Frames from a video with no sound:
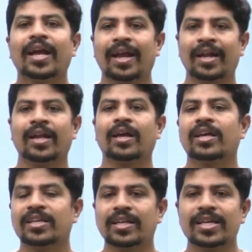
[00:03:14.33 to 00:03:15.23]
And
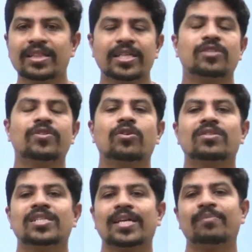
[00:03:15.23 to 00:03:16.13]
here in this video,
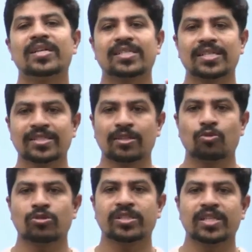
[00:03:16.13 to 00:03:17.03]
just I am discussing the
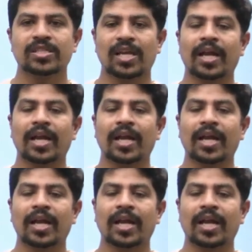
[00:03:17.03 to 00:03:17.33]
questions,